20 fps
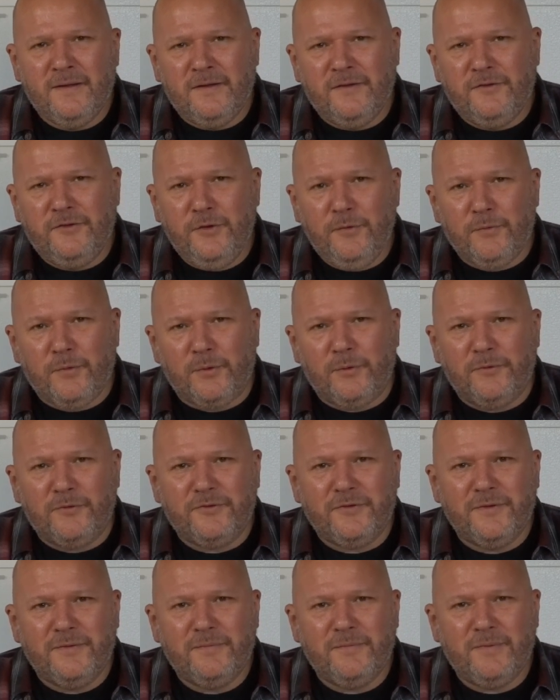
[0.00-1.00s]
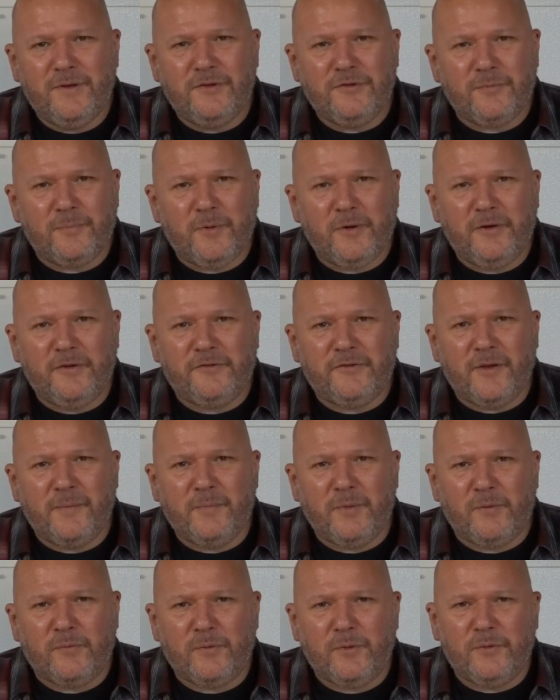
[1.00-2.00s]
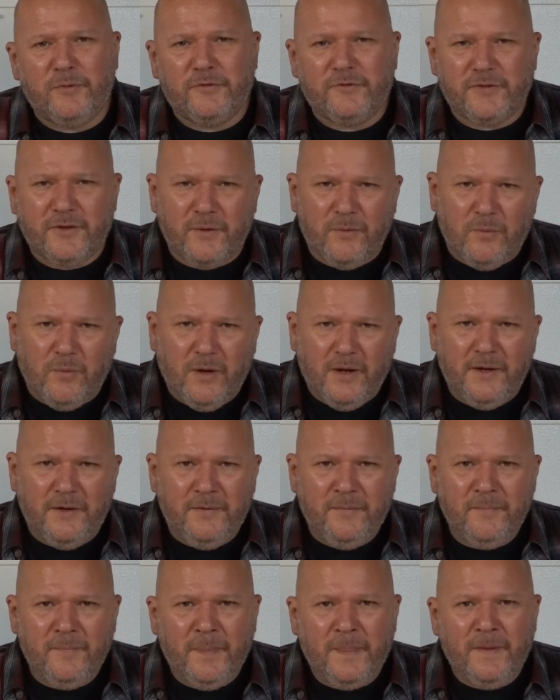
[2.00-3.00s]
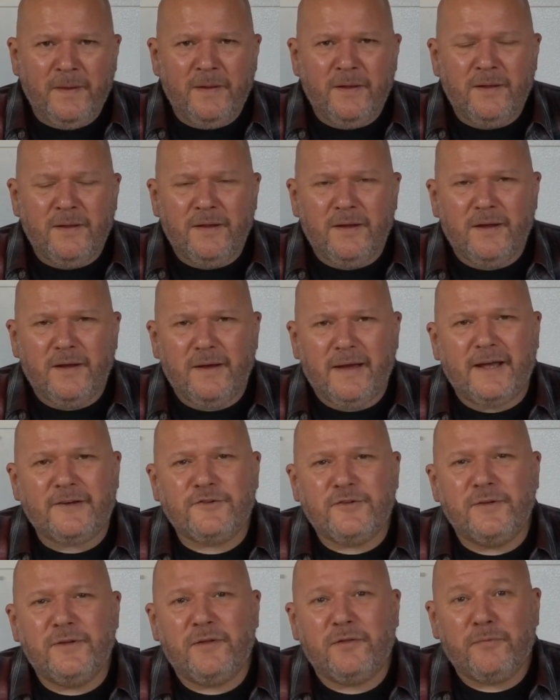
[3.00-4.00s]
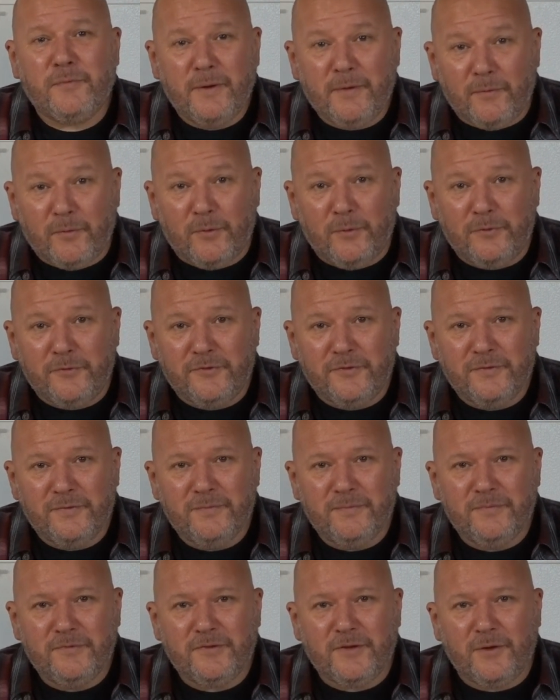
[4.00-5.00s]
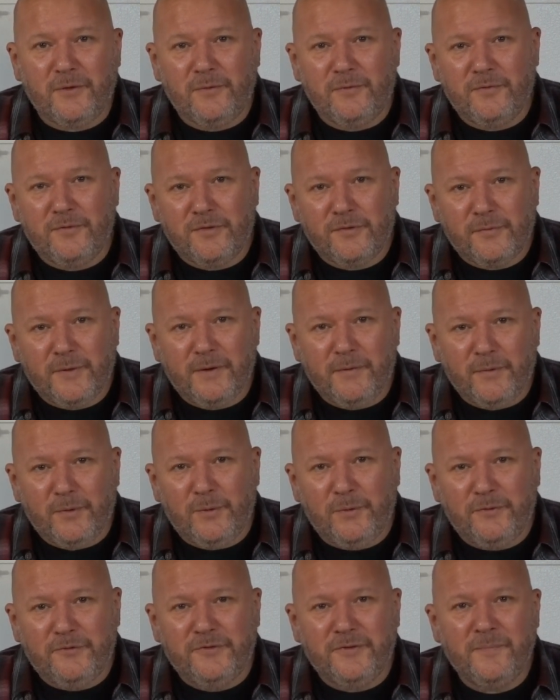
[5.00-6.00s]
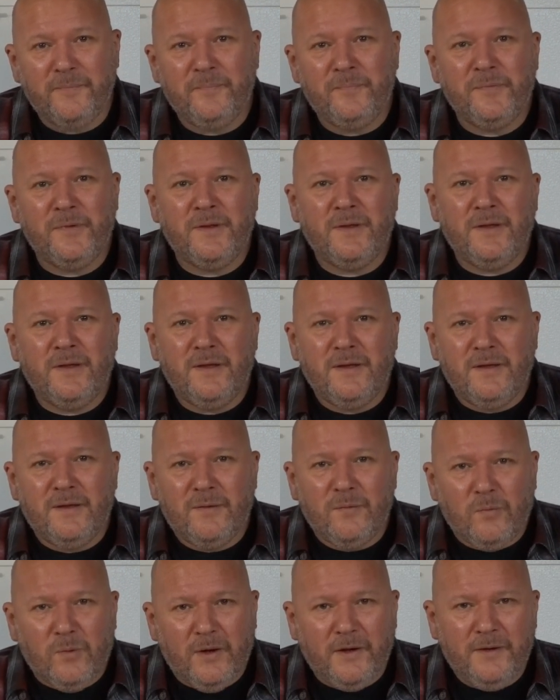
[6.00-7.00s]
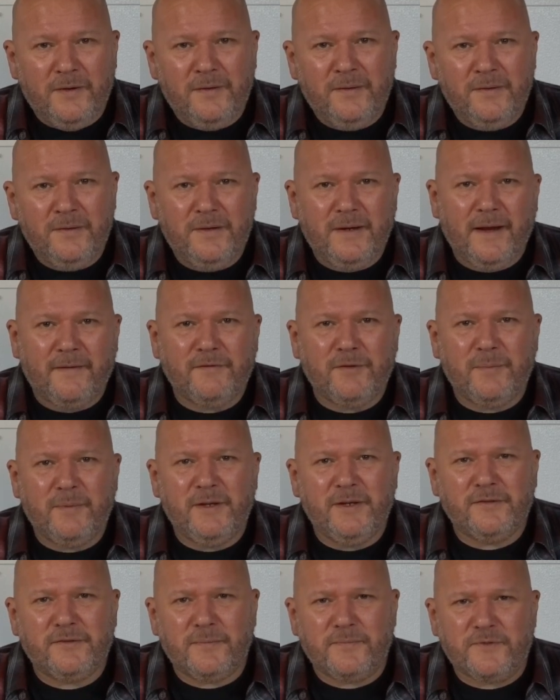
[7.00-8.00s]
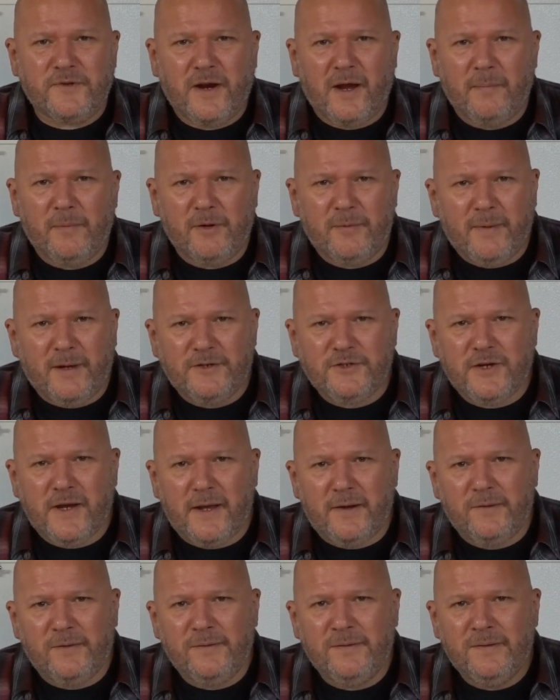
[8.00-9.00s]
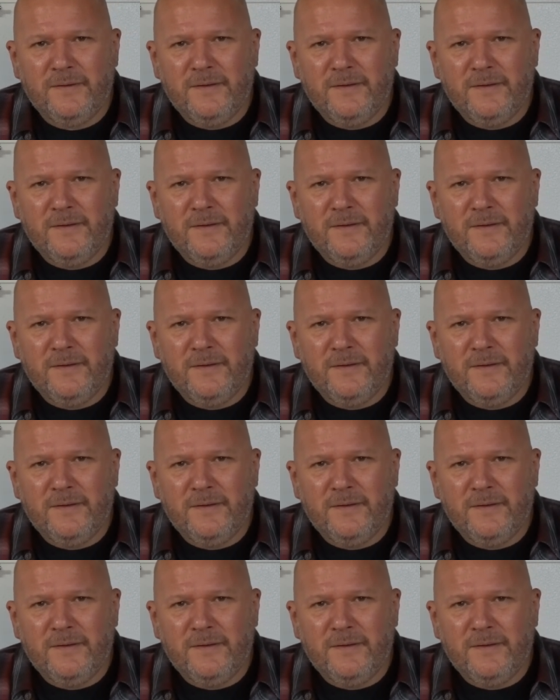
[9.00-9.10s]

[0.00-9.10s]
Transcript: two rules. These are pretty simple rules. So one, actually three rules. So three rules. One, you have to be a subscriber to my channel.